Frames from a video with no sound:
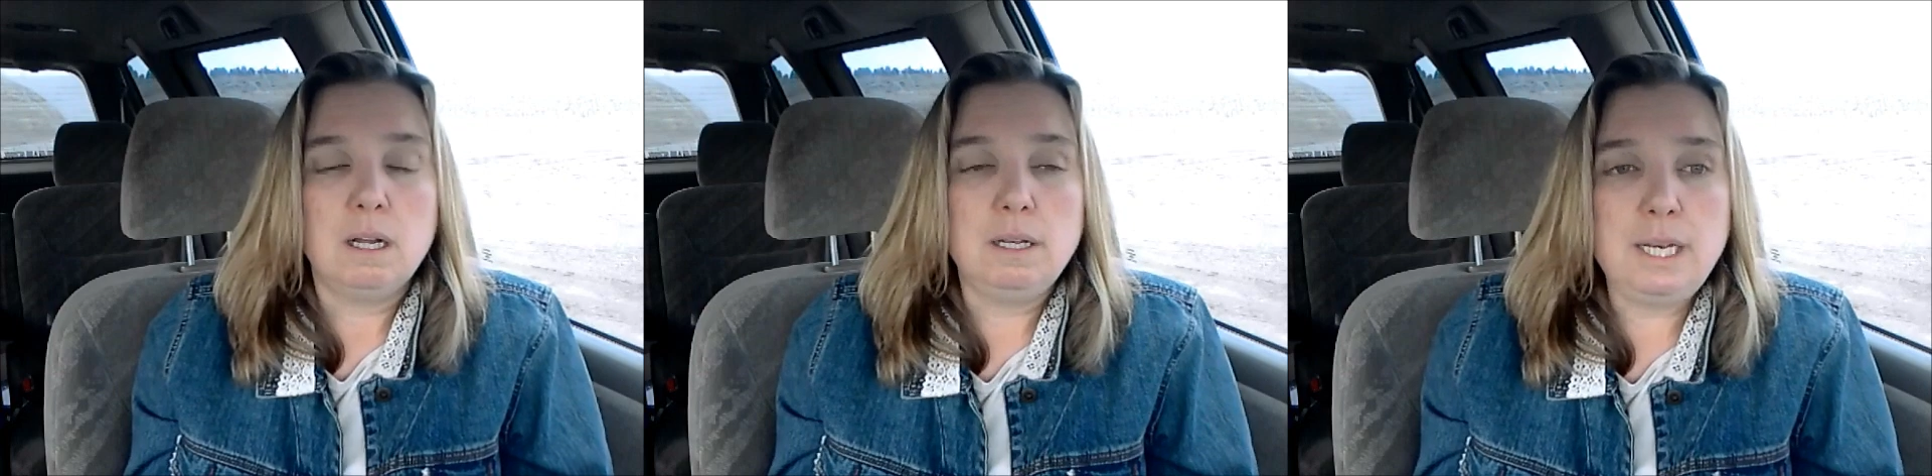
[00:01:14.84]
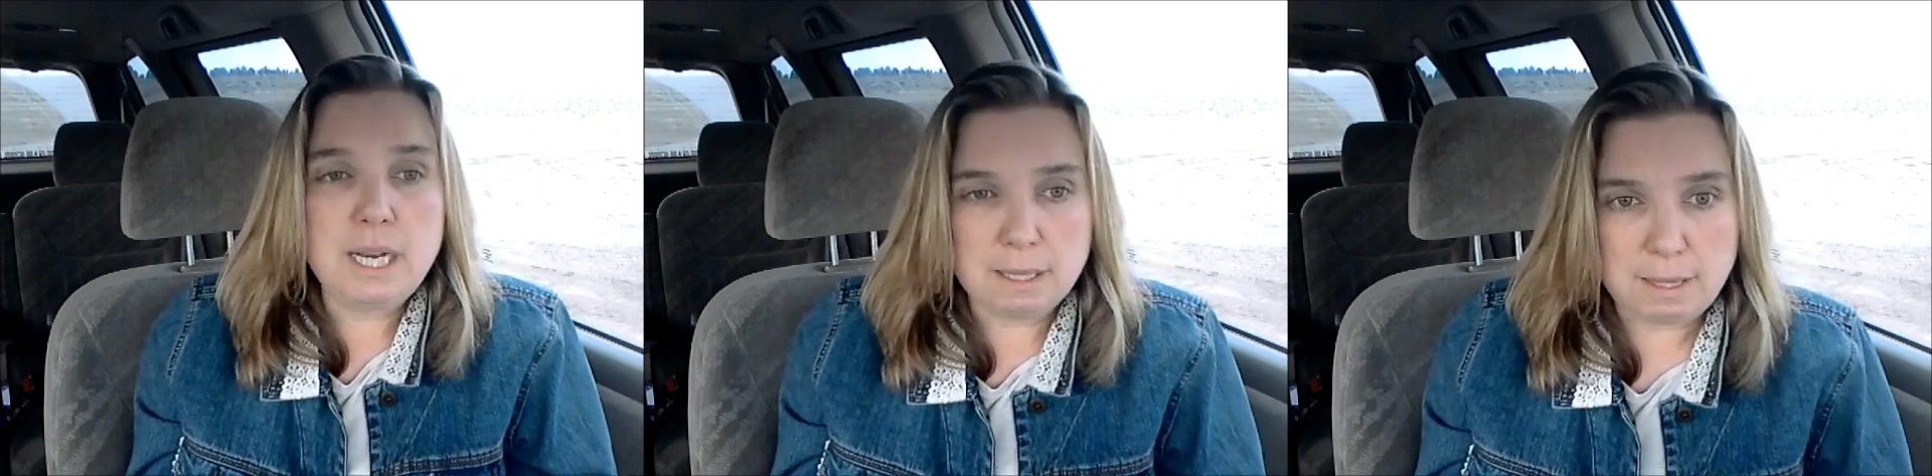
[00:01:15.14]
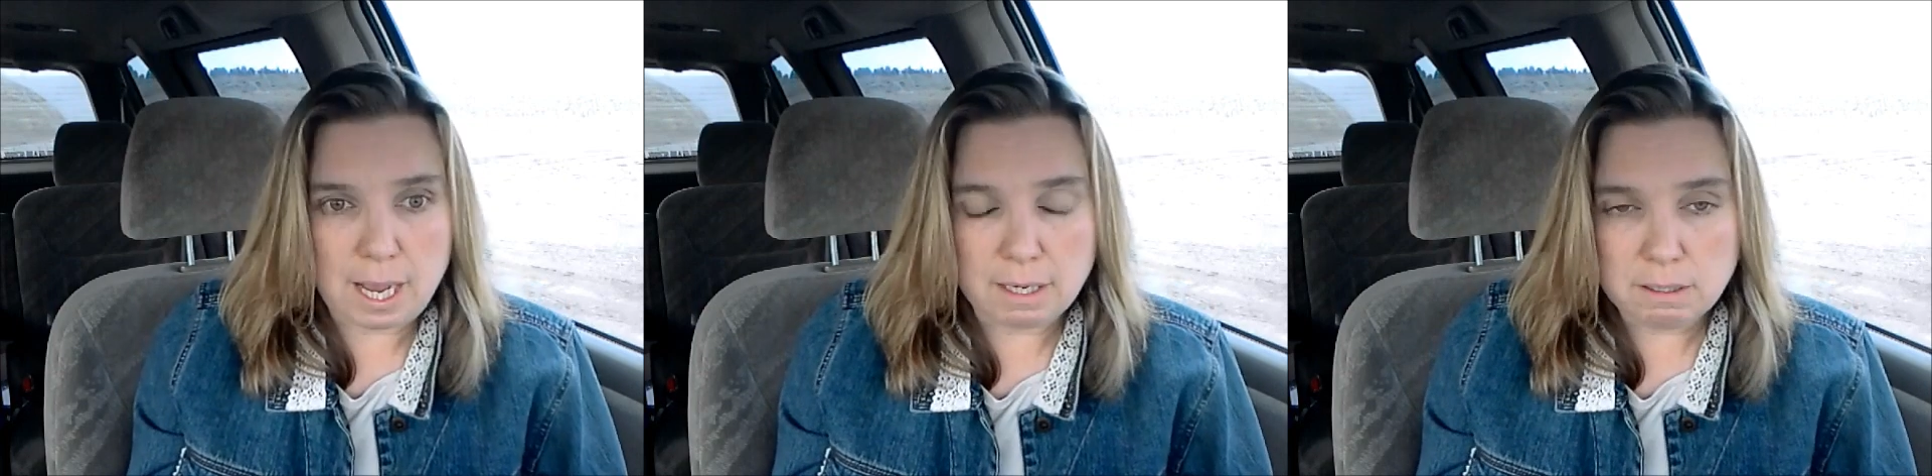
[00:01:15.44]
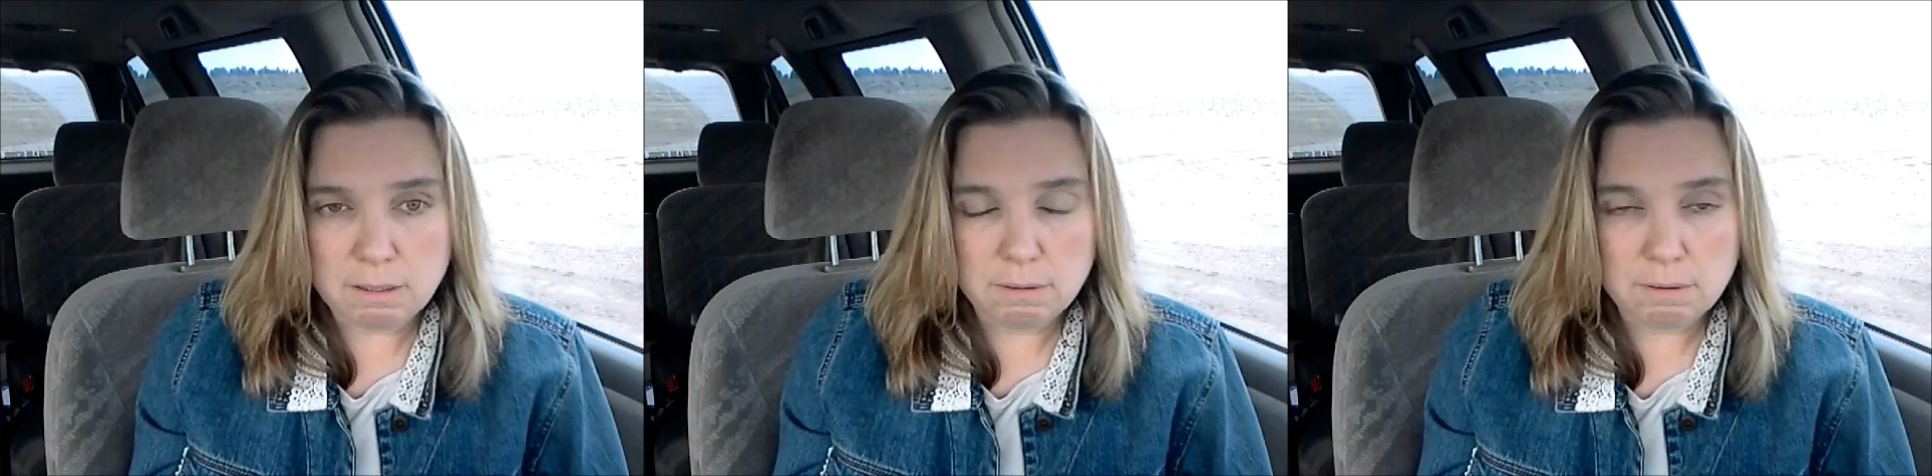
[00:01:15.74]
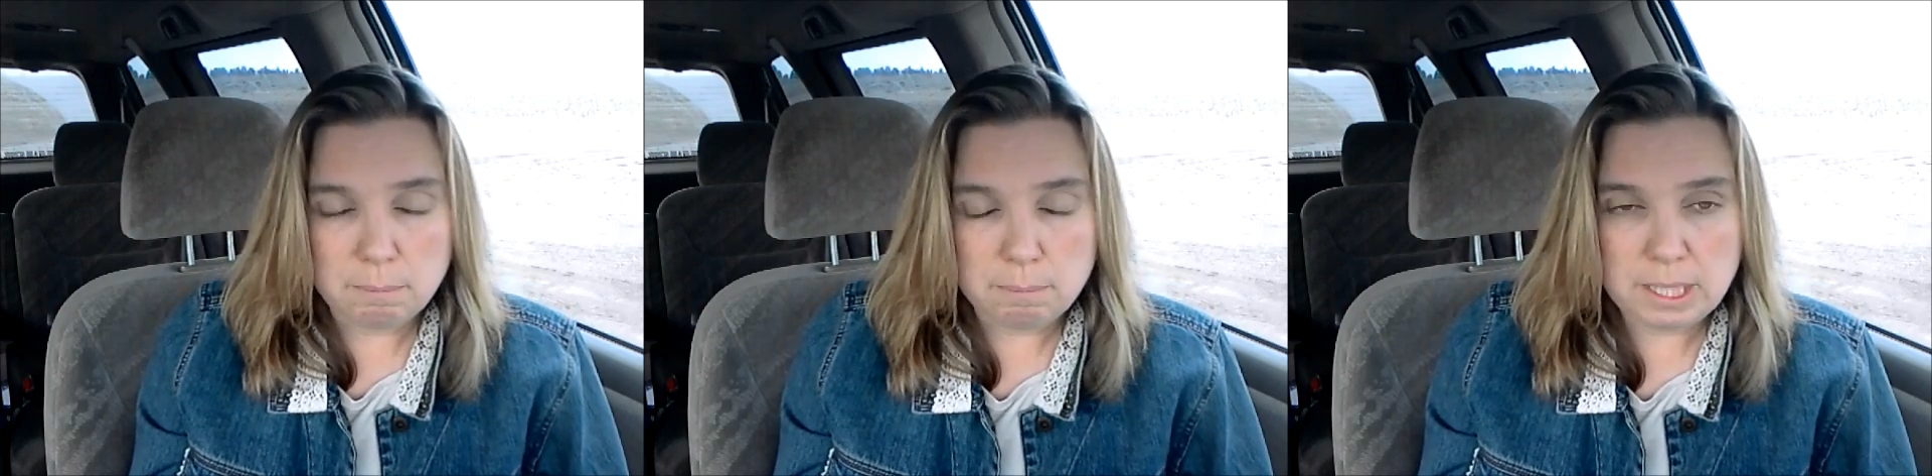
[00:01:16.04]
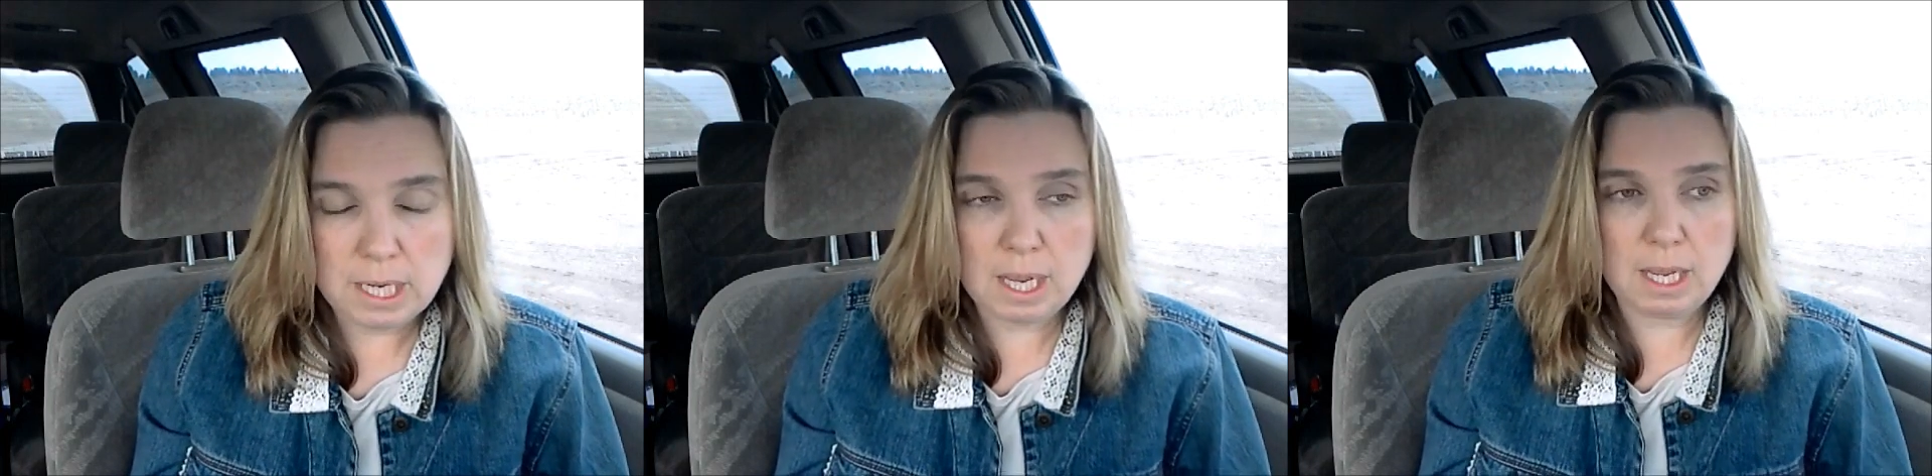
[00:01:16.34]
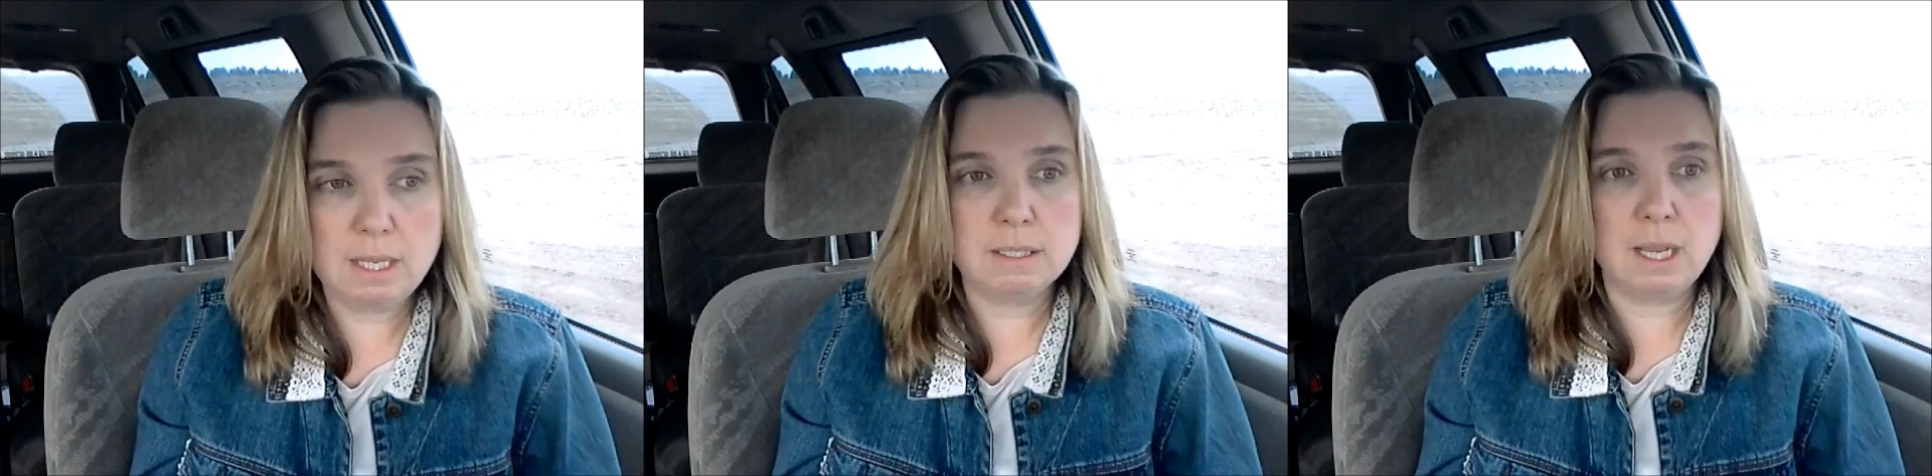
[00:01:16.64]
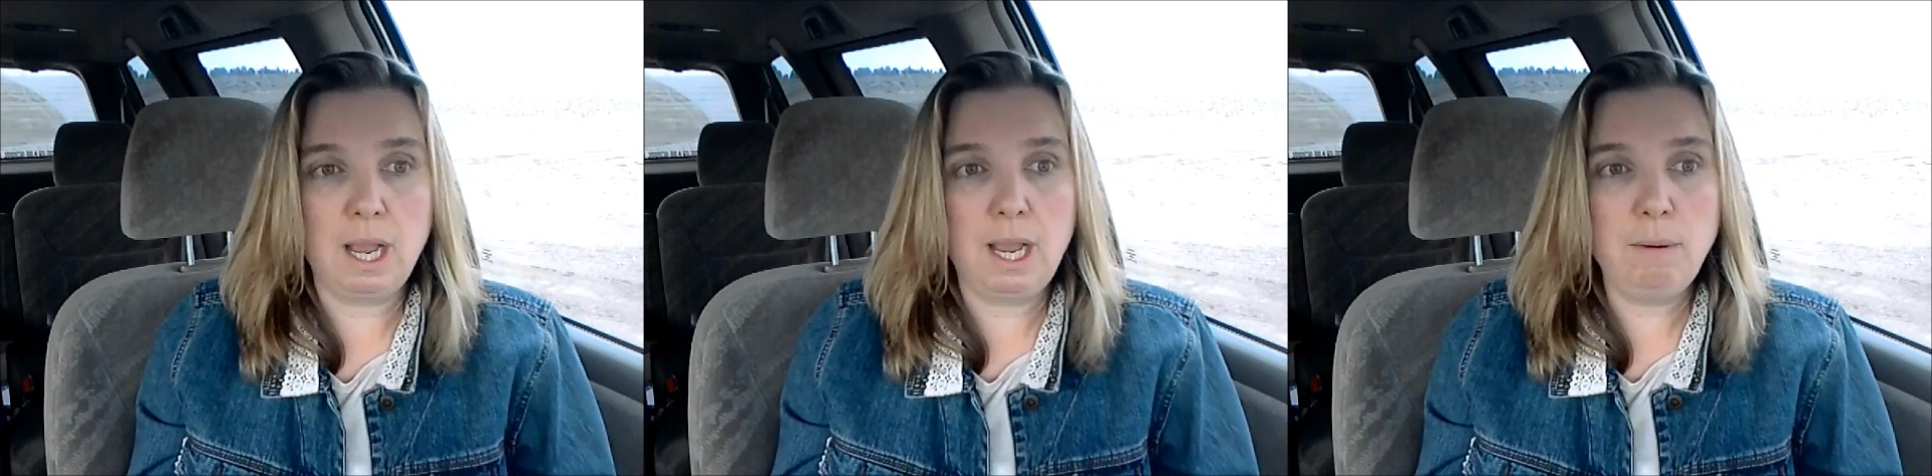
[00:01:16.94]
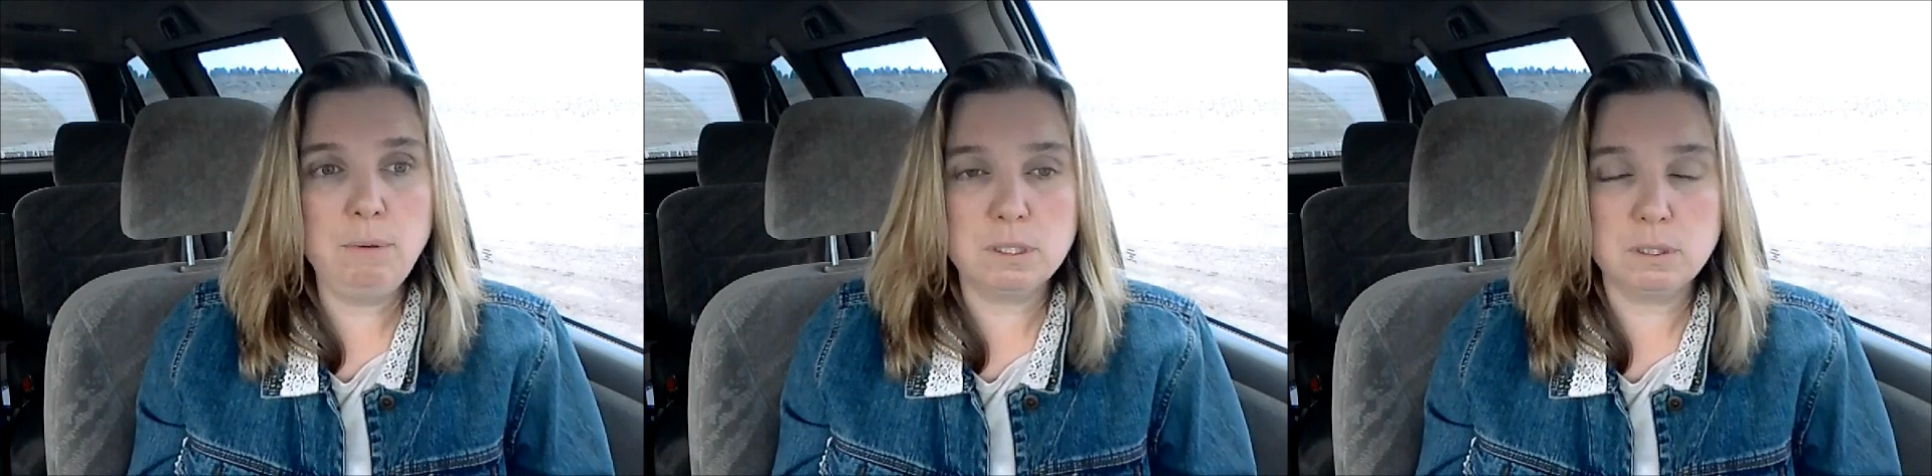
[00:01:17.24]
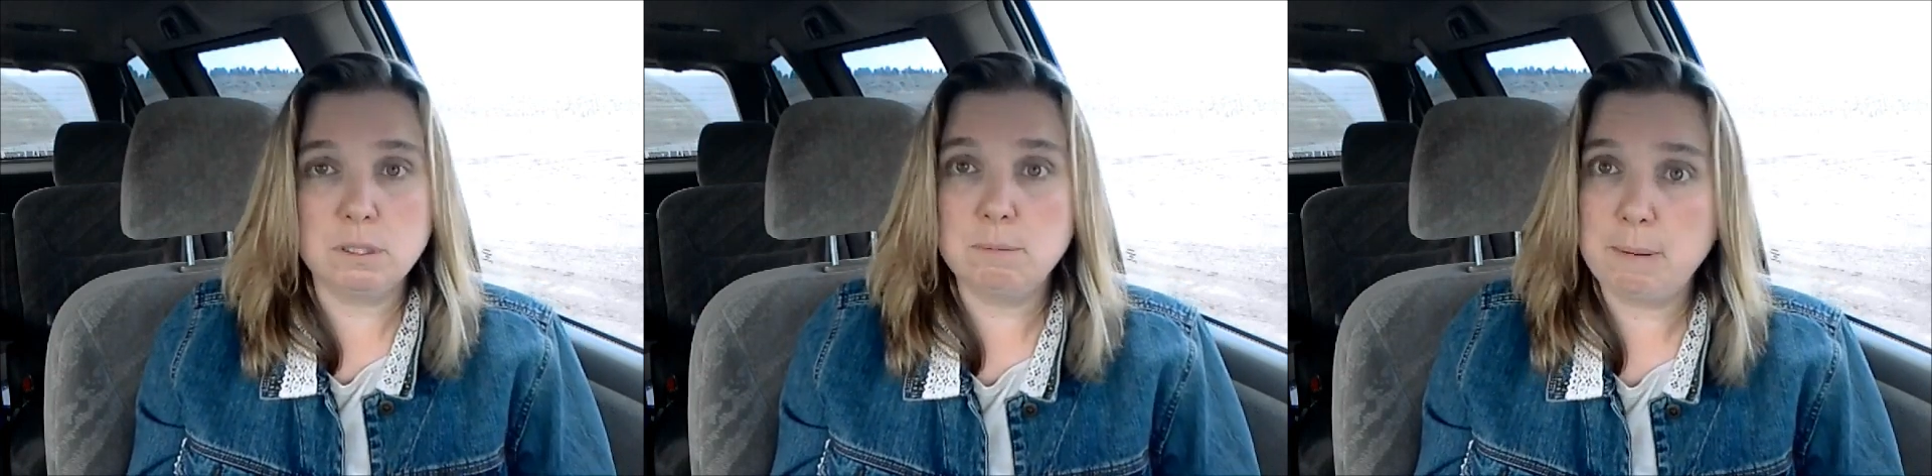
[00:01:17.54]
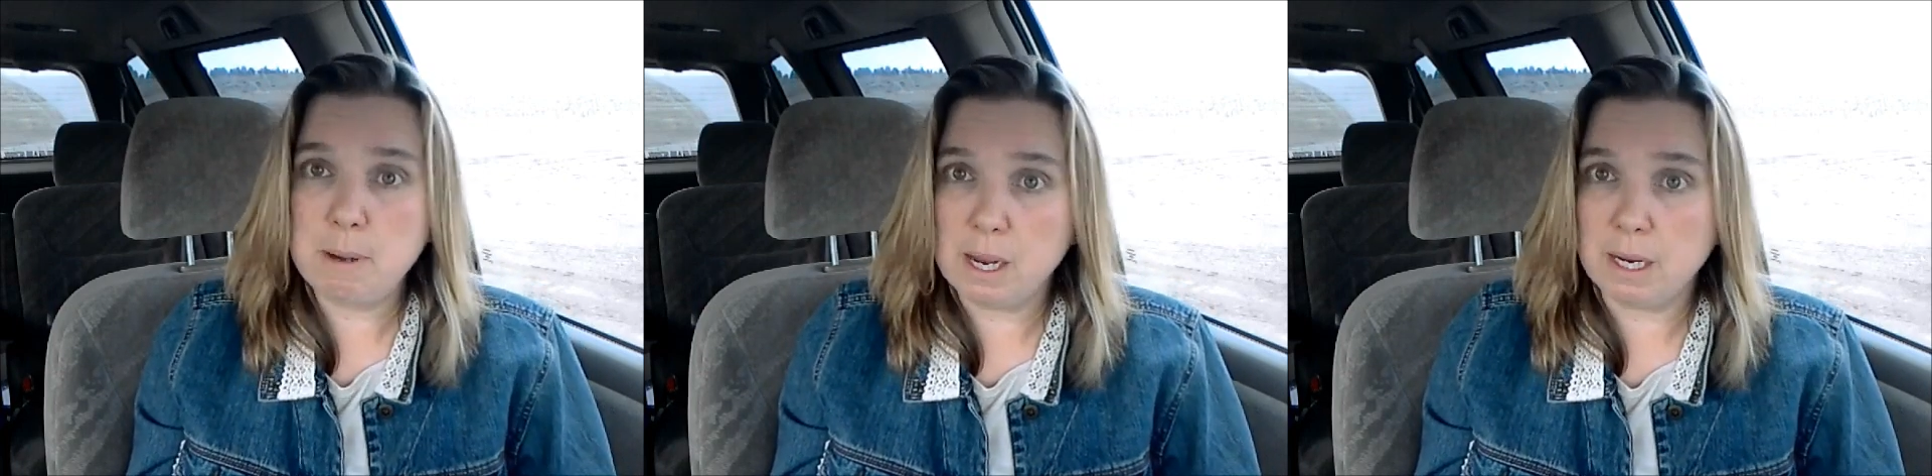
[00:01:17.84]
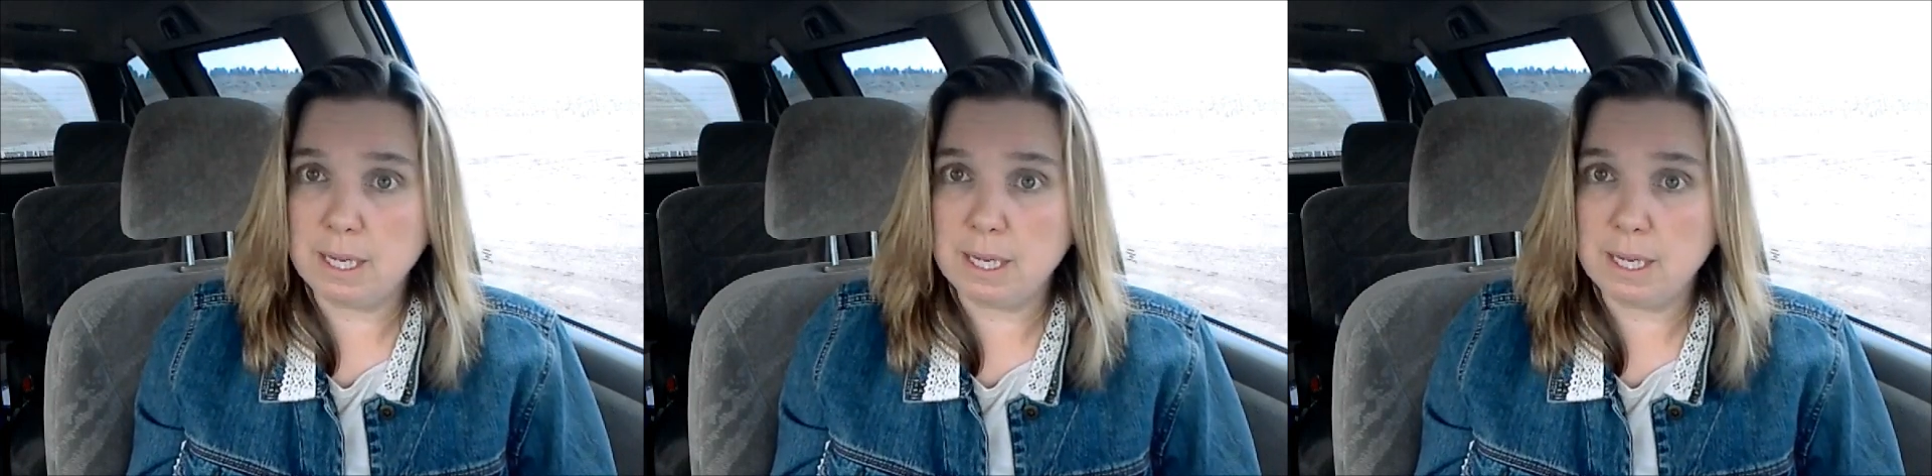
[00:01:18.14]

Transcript: needed that because I was losing my mind.